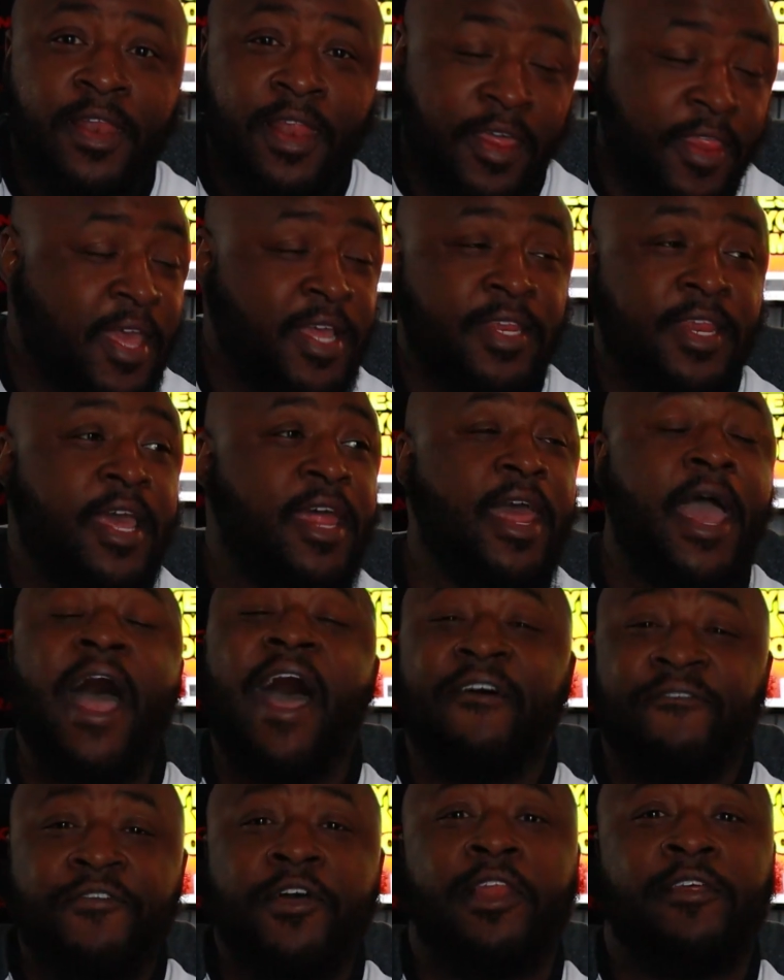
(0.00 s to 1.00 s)
like that, that
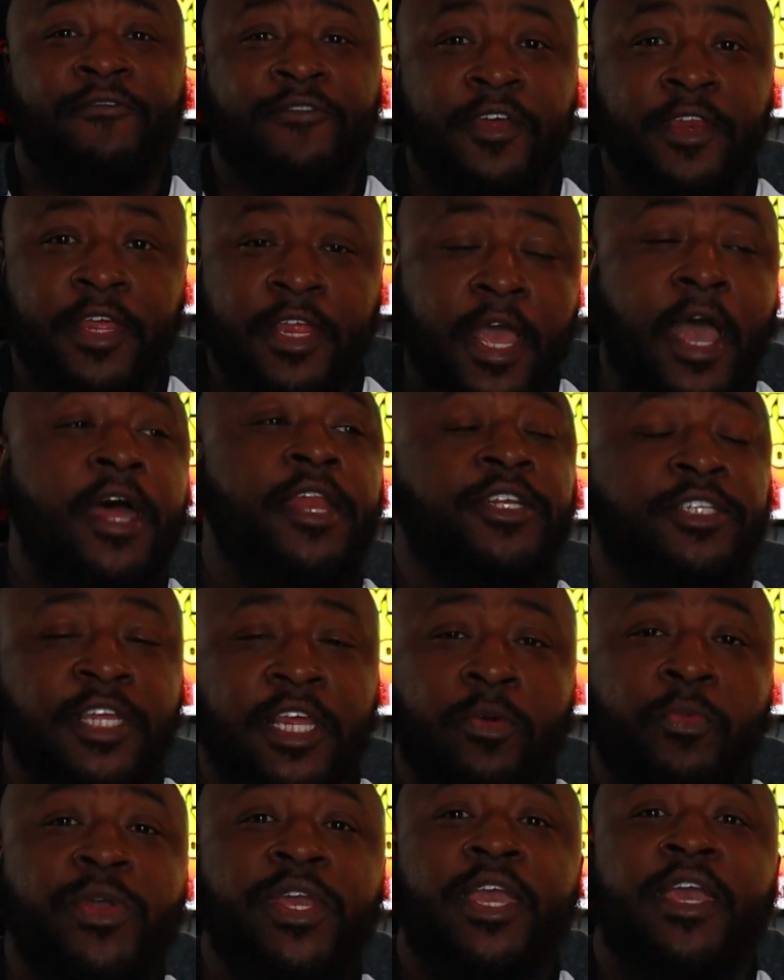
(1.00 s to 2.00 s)
I feel offended I
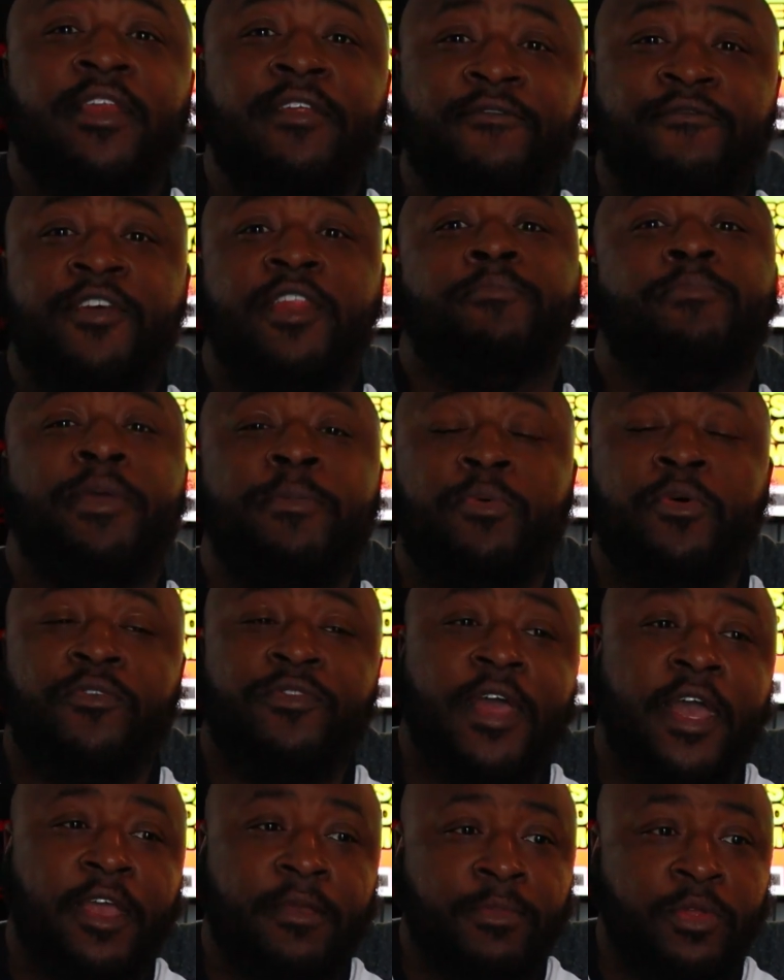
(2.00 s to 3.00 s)
understand we can't offend people
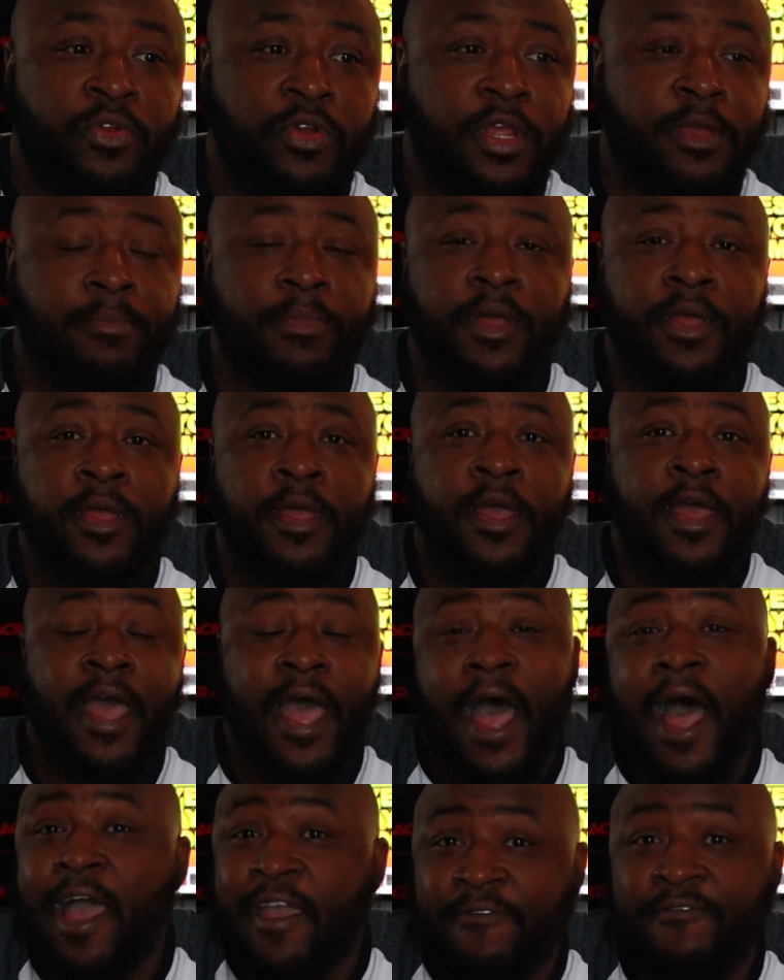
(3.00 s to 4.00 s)
of that community but
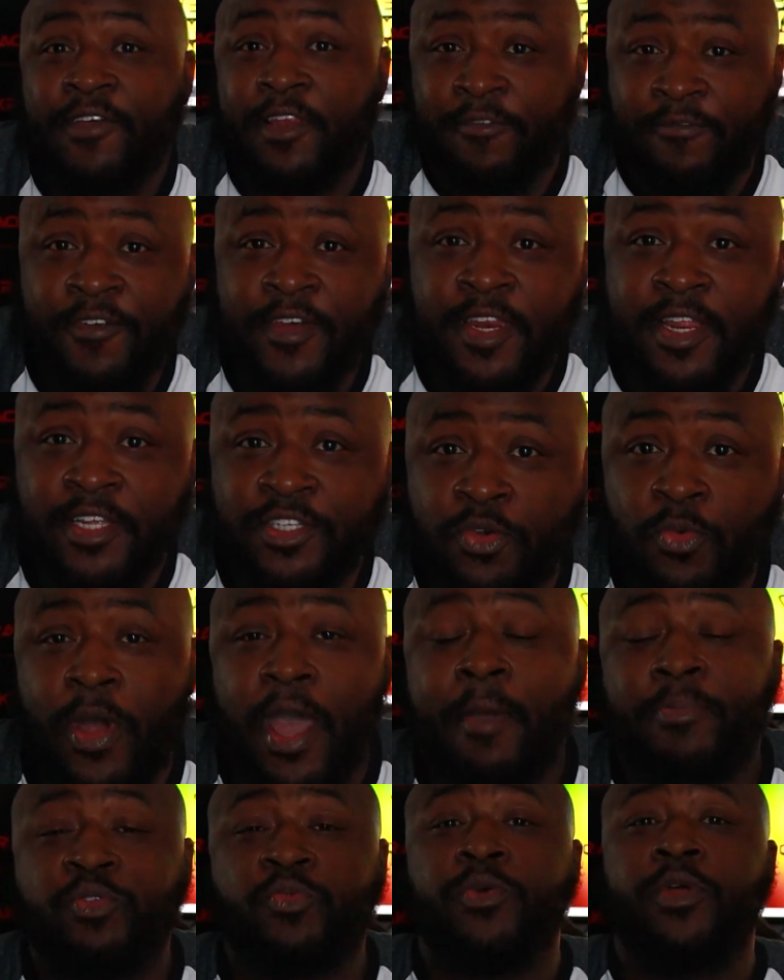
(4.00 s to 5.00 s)
I feel offended so
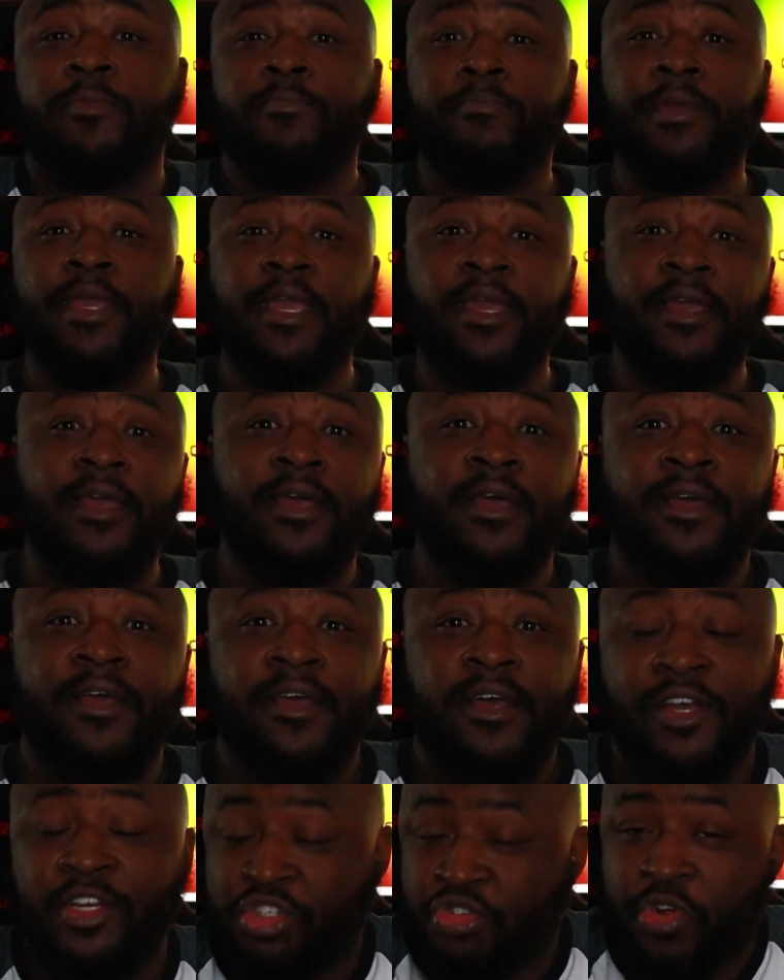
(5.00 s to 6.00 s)
what happens when me
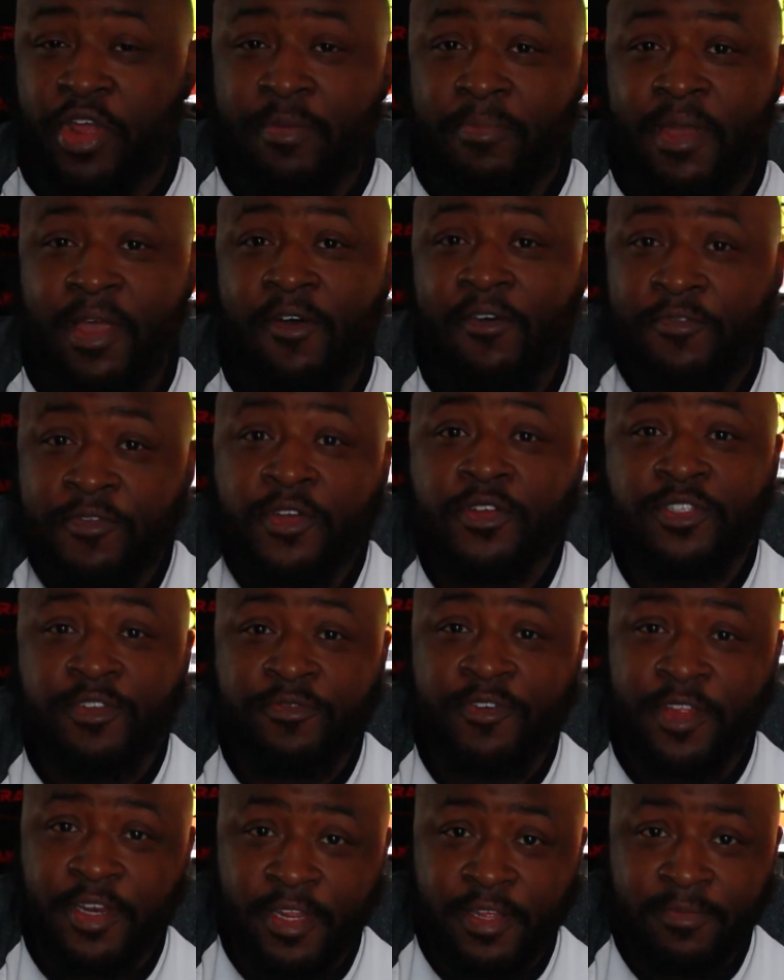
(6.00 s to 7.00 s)
a straight male feels
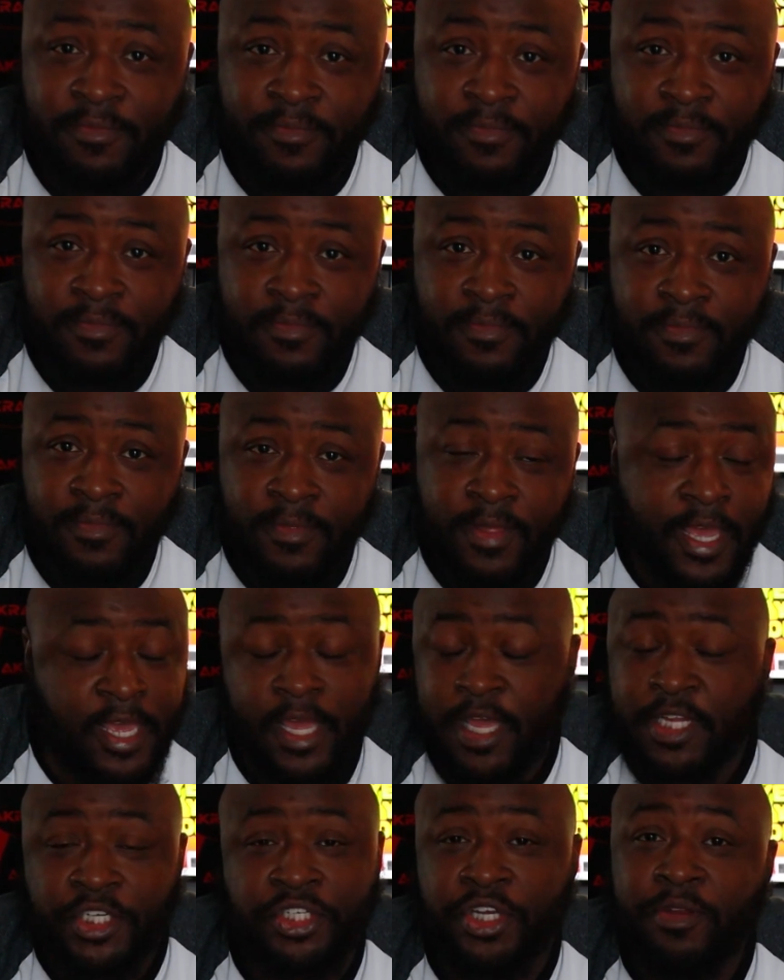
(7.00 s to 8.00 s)
offended
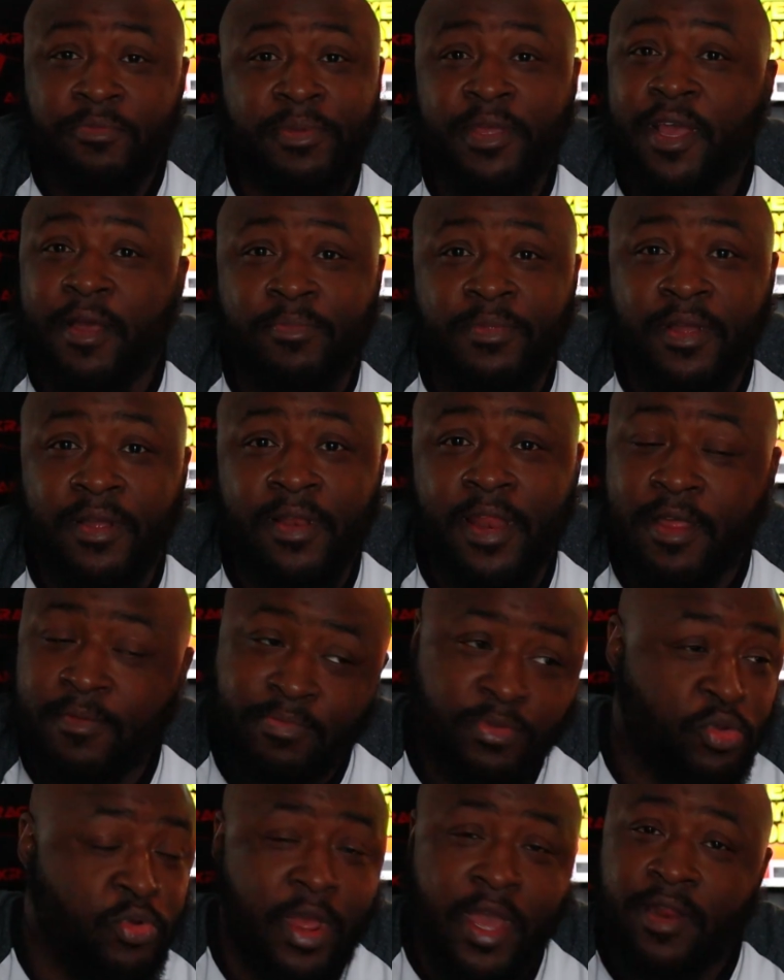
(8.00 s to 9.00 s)
it, it, shouldn't be up there.
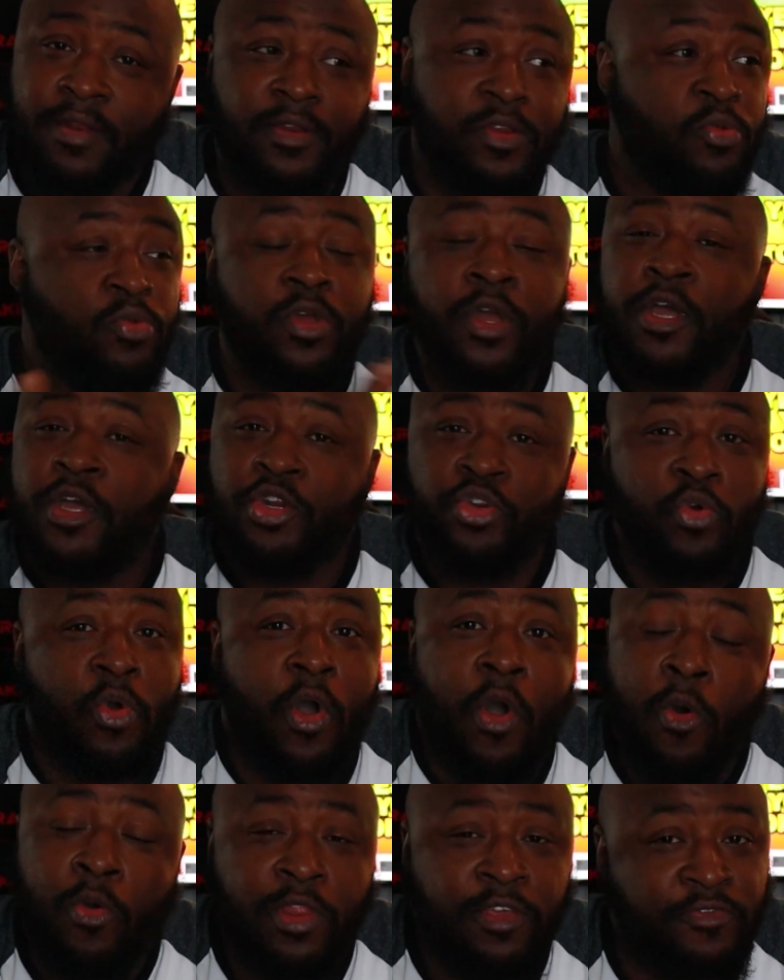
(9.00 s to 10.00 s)
Like do that, do do
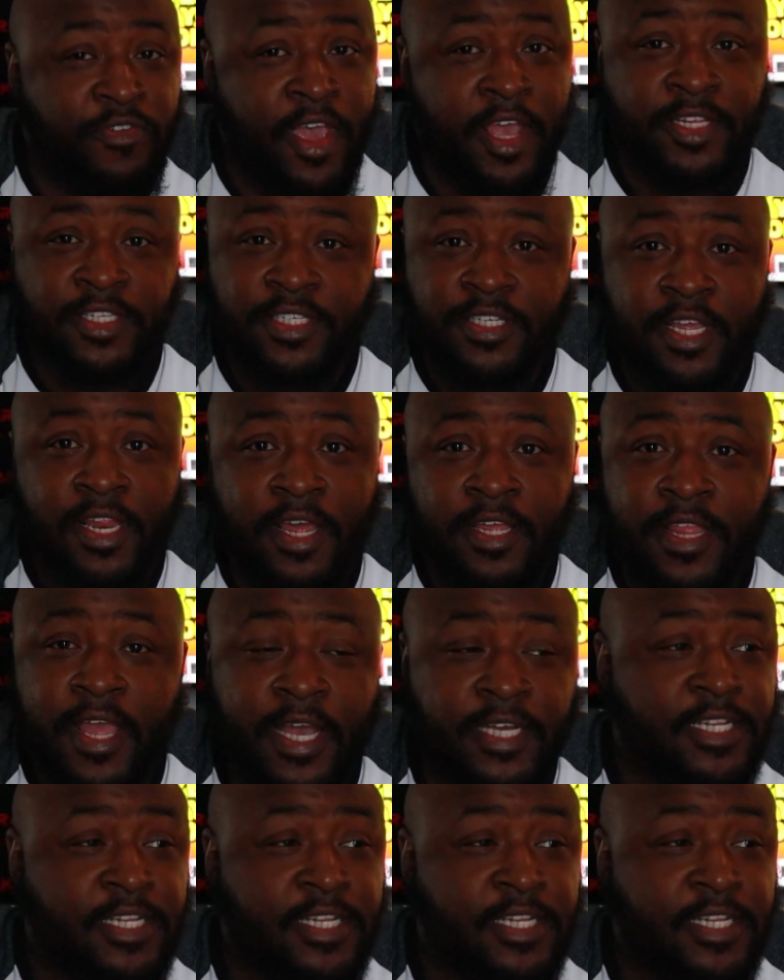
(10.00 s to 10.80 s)
an OnlyFans or something like that.